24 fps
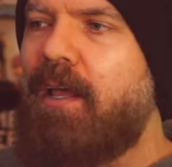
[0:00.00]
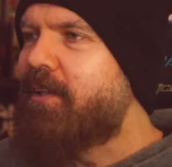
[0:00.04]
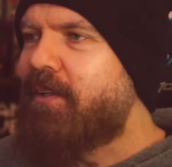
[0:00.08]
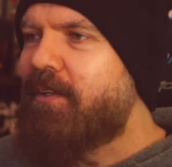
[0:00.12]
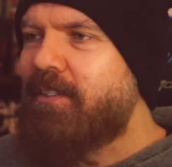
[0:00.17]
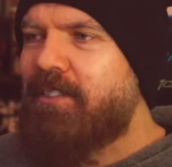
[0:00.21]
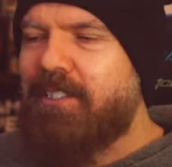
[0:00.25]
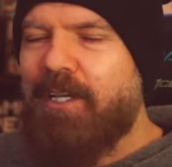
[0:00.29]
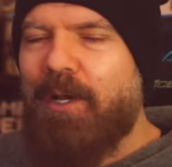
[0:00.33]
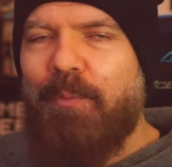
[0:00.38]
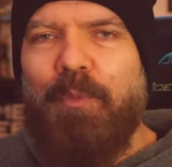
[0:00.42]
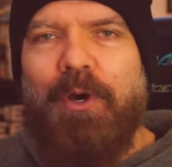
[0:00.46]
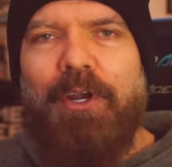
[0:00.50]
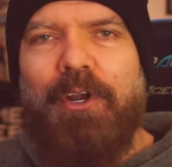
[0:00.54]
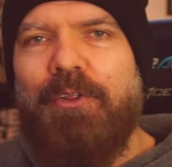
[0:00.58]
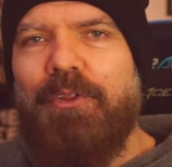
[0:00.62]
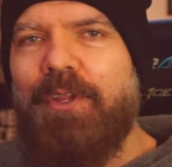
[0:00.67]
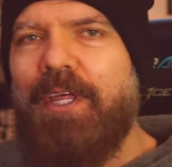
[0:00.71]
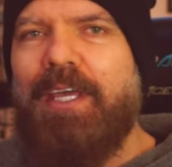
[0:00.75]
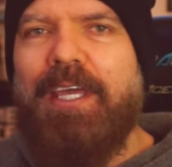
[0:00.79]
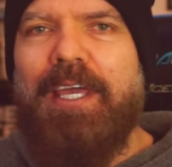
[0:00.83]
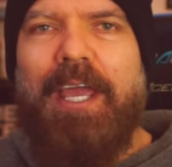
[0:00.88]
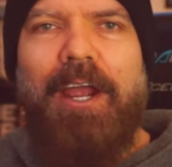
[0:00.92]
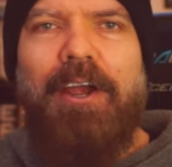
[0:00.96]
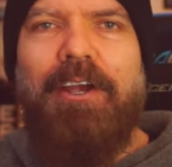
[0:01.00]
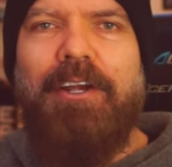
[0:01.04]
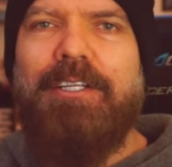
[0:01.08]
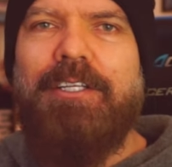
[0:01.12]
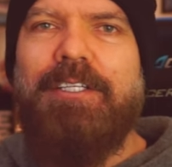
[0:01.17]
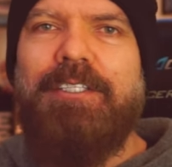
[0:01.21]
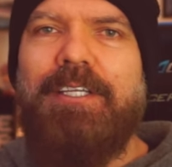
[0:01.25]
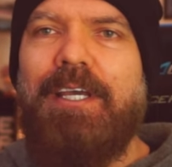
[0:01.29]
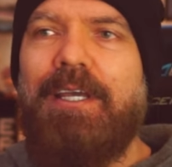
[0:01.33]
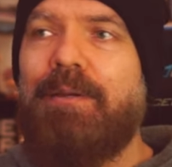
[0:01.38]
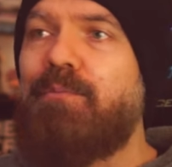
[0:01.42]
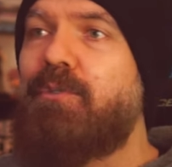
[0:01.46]
Someone on the character
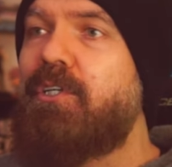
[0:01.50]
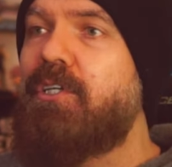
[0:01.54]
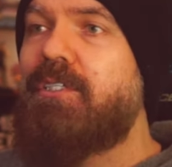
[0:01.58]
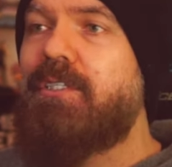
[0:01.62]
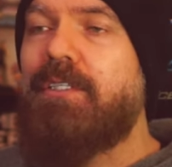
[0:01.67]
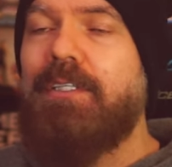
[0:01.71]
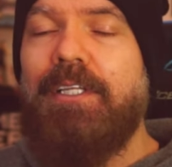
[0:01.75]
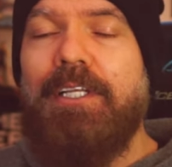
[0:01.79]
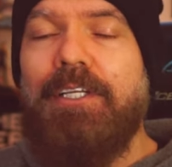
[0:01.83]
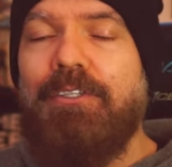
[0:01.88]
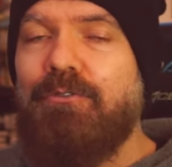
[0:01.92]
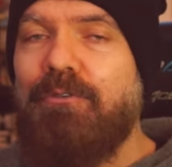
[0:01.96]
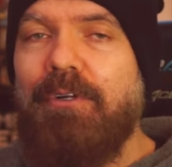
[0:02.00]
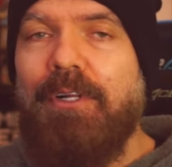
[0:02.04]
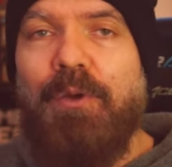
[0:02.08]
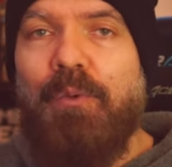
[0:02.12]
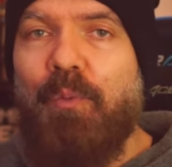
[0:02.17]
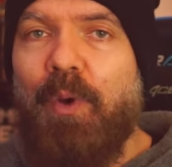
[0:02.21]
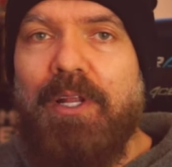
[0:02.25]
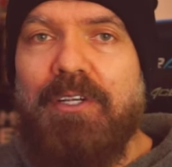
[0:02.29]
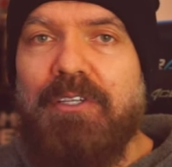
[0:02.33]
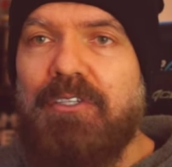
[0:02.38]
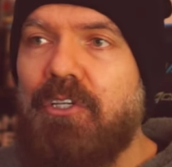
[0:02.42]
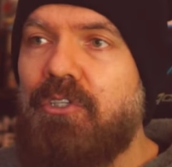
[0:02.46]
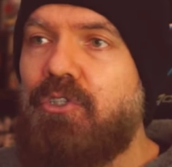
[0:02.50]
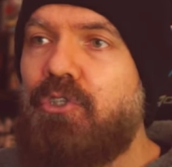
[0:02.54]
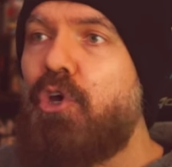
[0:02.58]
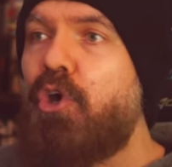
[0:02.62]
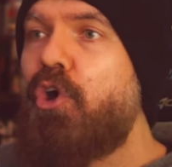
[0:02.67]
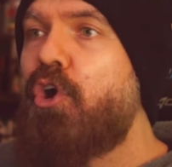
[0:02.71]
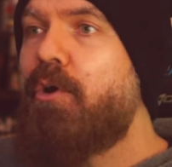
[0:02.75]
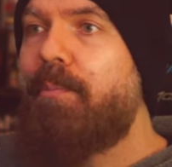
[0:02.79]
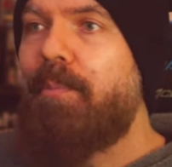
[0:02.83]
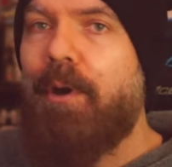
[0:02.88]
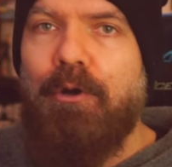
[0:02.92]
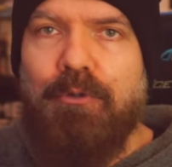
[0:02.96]
team just literally went to
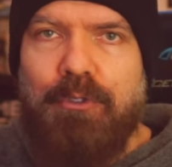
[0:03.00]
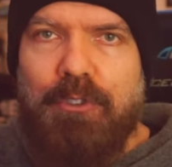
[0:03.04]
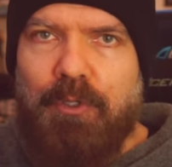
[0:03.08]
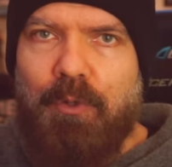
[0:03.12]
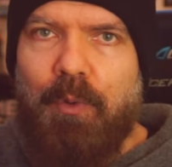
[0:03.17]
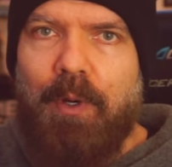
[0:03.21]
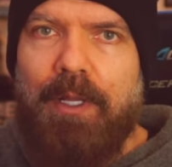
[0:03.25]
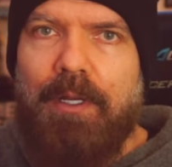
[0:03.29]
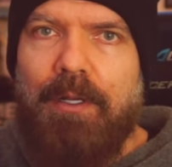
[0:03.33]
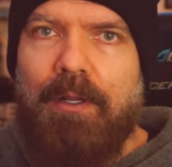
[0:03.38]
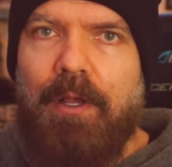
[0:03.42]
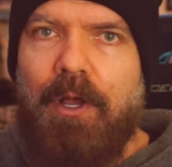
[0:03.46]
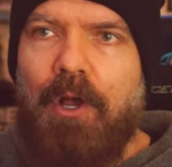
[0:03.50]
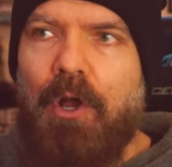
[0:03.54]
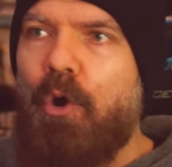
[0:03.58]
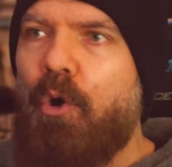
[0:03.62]
Turbo Squid,